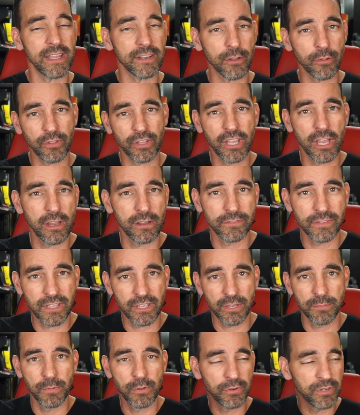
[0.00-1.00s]
I know the
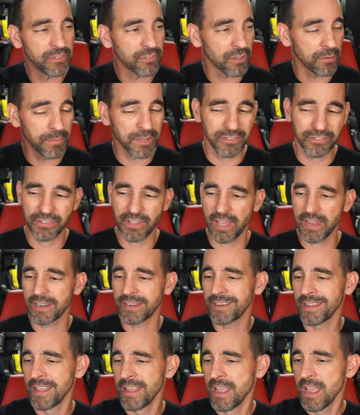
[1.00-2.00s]
community is going to be
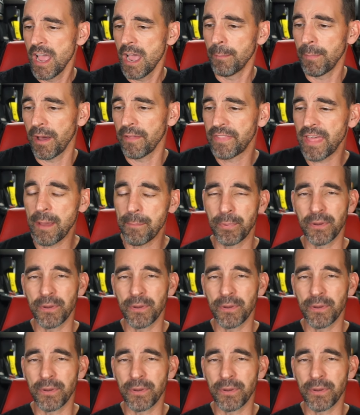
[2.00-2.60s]
excited about that.